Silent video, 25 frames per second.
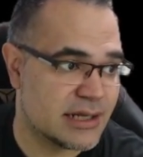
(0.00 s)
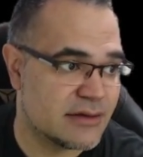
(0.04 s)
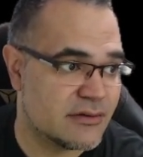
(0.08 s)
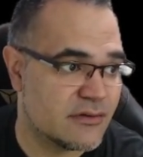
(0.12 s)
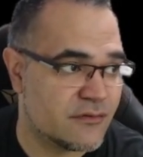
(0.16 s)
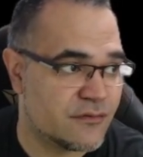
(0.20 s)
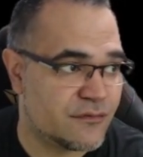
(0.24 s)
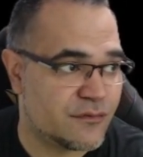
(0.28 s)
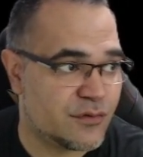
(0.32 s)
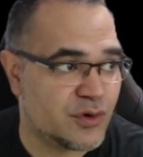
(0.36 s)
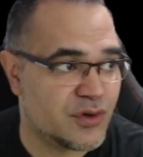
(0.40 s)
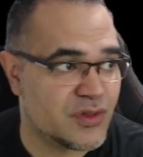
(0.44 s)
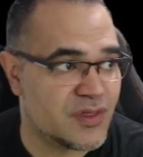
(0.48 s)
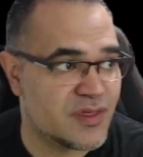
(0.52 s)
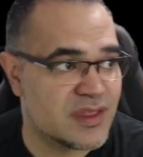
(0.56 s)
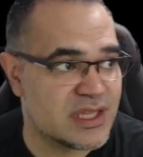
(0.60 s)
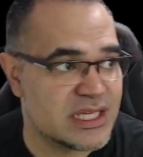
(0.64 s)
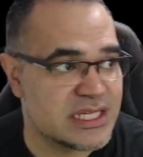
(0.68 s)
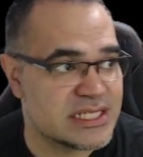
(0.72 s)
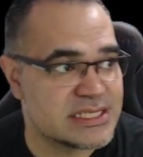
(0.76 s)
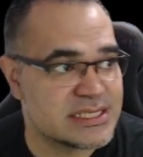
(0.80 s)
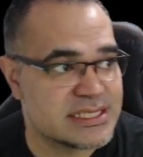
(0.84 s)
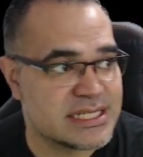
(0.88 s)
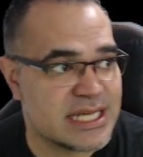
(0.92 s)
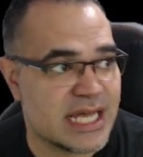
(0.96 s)
For
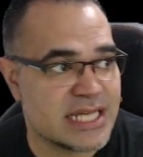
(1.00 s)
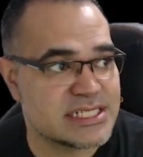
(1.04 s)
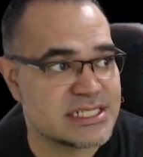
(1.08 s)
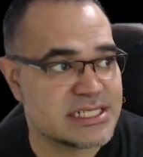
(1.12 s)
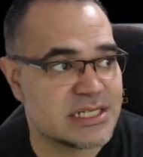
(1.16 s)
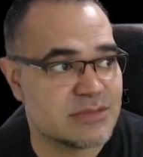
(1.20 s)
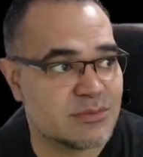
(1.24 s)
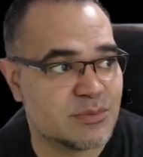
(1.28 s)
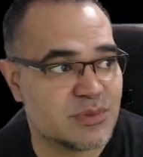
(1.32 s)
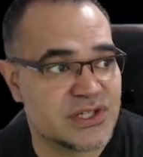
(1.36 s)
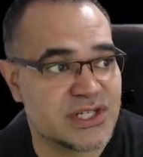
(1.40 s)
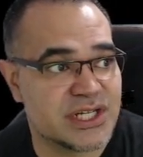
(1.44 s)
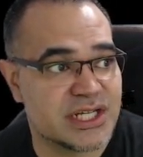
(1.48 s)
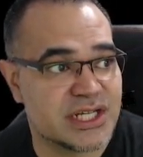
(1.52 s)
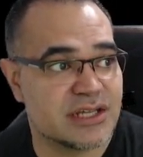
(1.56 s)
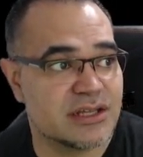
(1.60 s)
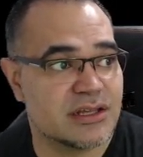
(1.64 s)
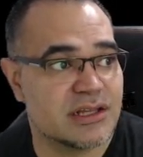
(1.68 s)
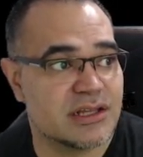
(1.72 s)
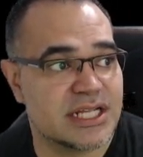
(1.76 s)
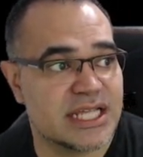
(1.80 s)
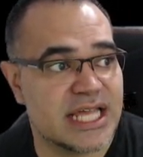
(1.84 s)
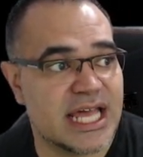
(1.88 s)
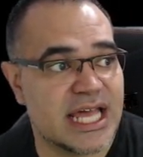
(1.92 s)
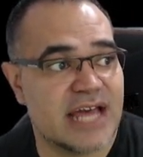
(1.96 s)
this test in
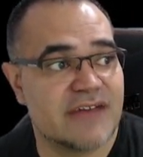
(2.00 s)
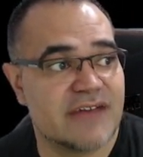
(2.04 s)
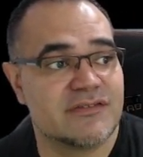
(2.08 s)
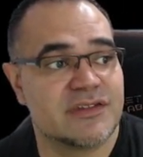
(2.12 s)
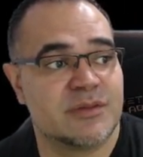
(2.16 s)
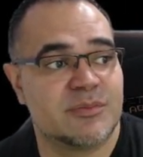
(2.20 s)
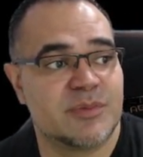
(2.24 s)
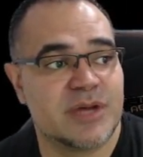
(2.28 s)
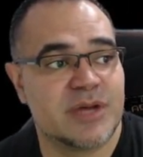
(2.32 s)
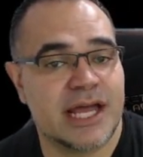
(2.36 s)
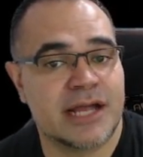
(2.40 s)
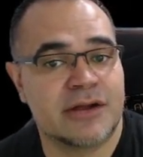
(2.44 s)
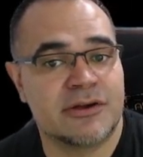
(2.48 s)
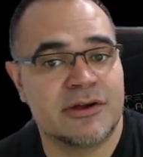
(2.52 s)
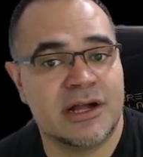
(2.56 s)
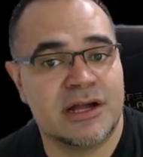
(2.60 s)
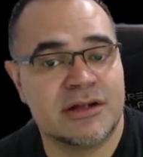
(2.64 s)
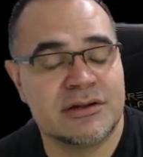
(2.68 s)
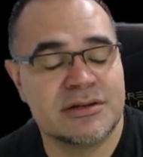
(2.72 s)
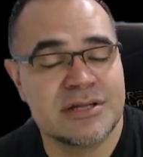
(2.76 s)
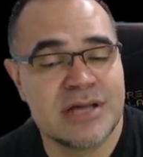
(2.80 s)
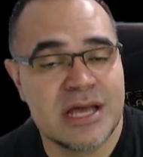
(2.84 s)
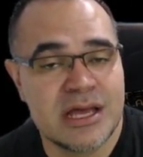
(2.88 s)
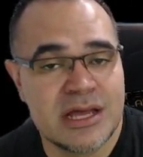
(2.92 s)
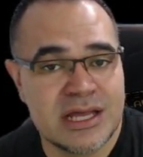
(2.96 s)
particular that I have in the
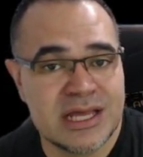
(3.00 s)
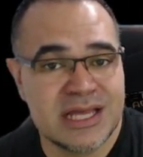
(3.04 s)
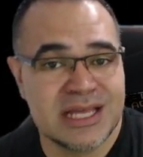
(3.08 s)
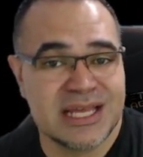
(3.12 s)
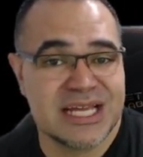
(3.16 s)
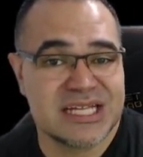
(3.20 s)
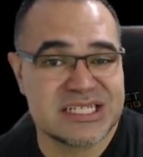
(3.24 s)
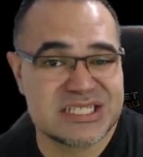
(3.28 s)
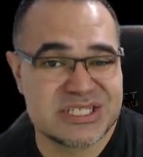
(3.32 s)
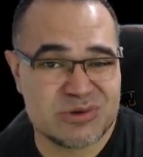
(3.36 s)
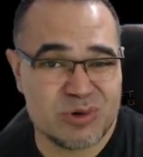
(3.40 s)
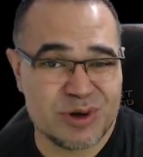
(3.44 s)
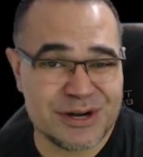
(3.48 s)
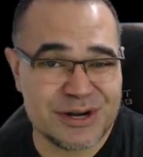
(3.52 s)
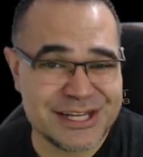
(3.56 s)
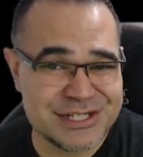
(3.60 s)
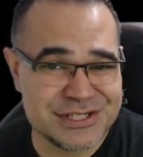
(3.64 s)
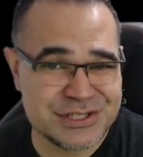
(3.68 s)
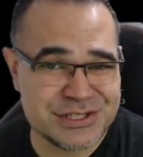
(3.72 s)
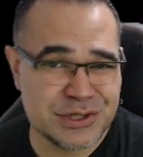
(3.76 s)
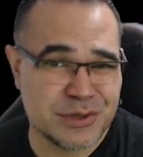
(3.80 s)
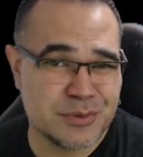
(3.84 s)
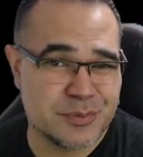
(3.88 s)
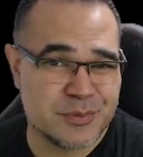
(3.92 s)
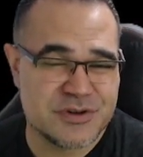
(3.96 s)
background,
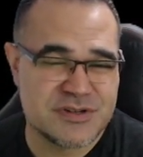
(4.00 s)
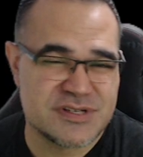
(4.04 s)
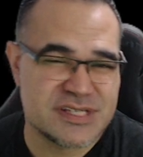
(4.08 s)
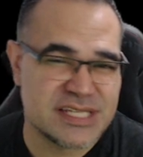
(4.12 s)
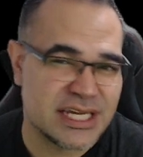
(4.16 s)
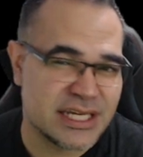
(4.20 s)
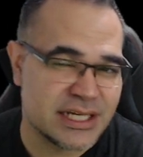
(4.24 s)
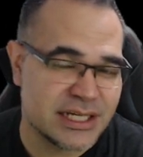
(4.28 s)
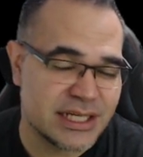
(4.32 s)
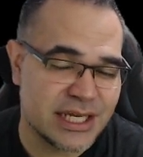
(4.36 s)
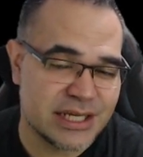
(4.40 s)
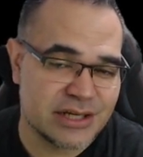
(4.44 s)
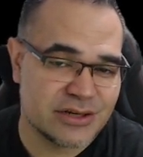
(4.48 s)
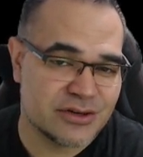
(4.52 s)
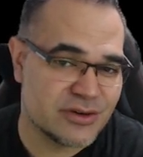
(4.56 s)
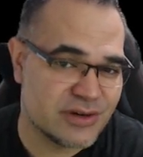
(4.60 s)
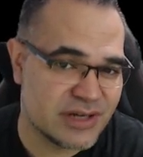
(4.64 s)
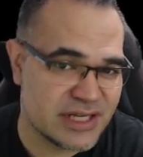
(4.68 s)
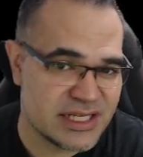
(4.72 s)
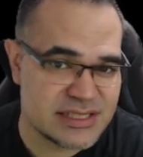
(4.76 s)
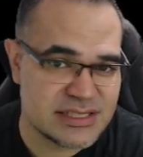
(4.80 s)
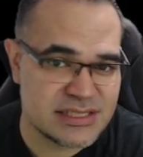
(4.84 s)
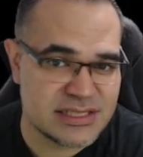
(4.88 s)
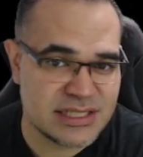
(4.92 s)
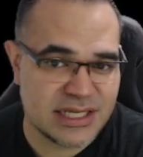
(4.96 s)
22%
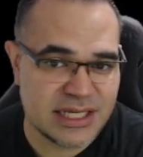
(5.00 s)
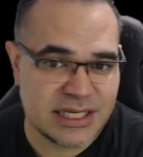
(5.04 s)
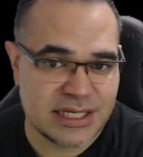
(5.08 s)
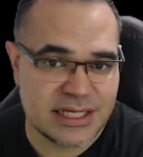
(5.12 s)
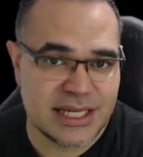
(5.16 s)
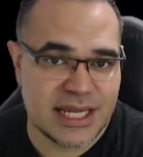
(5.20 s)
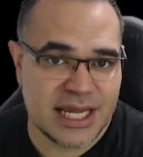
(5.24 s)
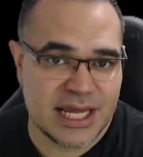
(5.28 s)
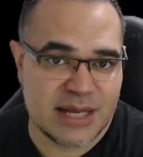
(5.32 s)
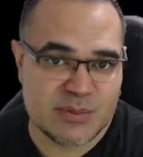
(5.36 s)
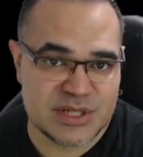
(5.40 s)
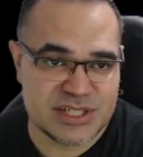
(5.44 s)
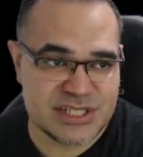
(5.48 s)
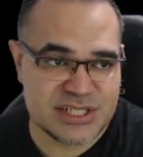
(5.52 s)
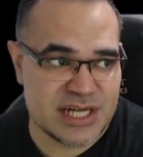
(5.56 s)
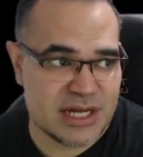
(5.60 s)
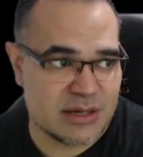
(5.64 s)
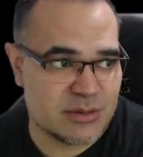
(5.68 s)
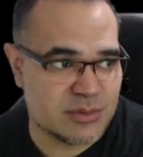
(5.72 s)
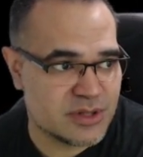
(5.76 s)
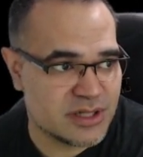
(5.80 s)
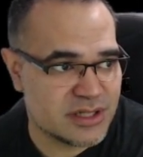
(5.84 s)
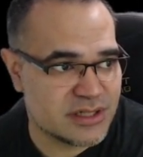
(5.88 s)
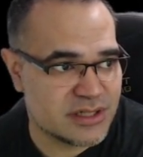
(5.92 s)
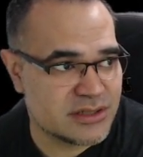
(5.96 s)
increase in damage
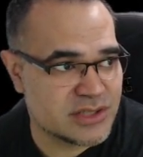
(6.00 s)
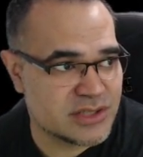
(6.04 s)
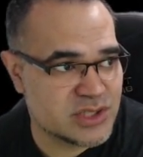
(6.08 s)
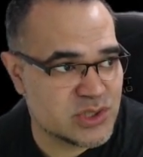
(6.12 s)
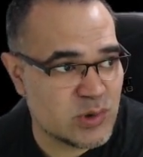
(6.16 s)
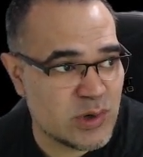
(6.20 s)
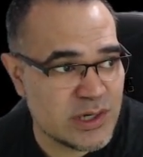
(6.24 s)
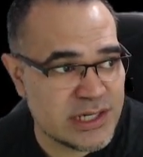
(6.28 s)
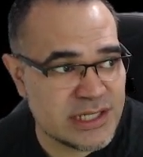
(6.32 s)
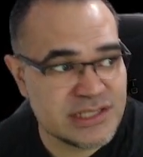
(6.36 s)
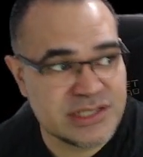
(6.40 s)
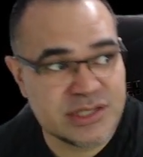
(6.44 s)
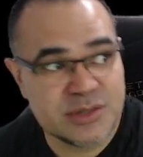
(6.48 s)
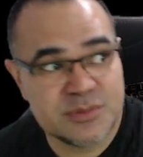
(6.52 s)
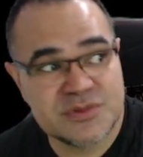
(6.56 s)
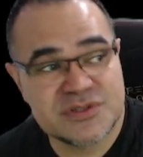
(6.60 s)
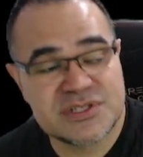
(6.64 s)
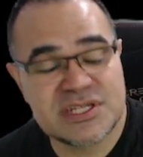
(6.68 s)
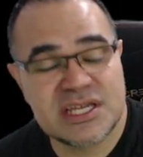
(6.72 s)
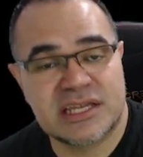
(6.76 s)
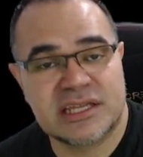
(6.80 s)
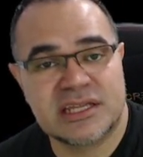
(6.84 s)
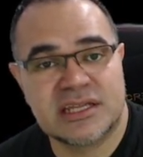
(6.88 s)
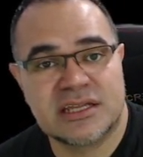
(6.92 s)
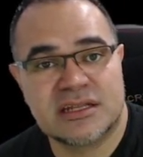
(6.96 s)
output,
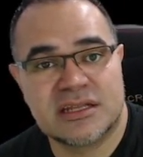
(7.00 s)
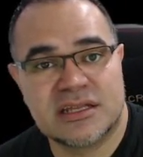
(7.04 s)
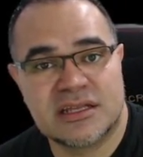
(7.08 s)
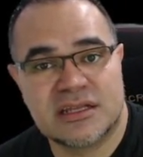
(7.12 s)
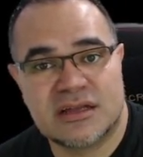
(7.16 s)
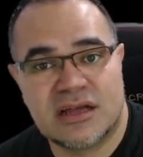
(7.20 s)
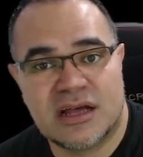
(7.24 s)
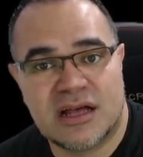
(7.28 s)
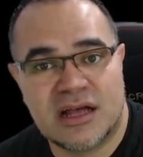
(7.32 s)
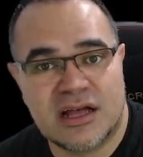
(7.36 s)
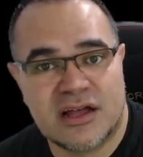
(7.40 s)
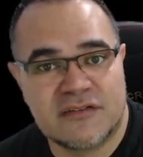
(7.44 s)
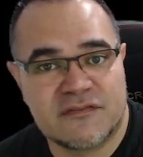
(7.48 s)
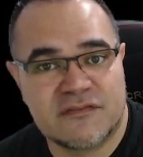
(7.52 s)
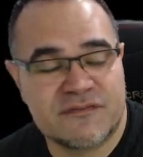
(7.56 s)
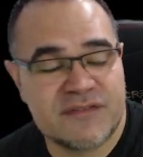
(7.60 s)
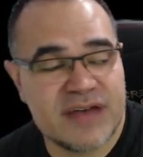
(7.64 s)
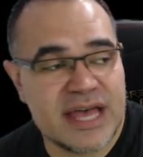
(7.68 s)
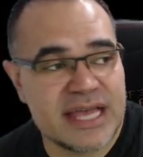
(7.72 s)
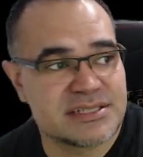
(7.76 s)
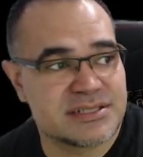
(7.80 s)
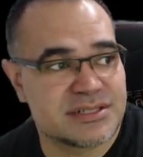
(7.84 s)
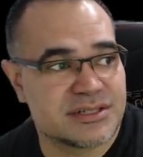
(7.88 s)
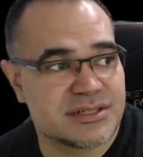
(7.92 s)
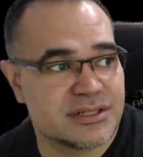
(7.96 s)
22%
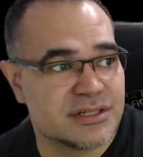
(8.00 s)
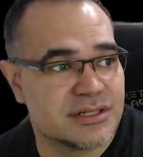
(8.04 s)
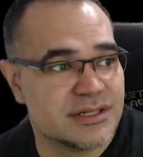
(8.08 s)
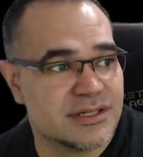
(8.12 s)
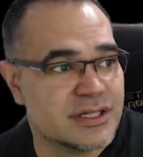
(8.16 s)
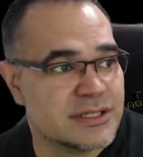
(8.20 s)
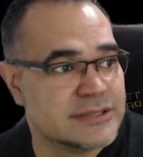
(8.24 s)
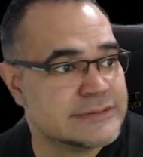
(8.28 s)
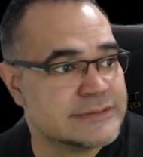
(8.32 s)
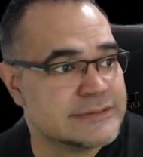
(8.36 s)
faster